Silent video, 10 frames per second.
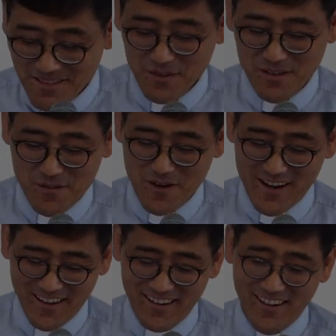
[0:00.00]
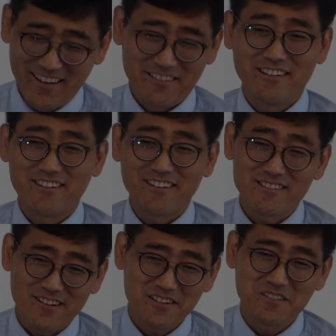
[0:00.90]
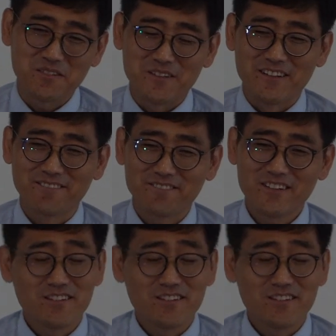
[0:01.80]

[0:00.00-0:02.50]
a similar way, I think, is our glory.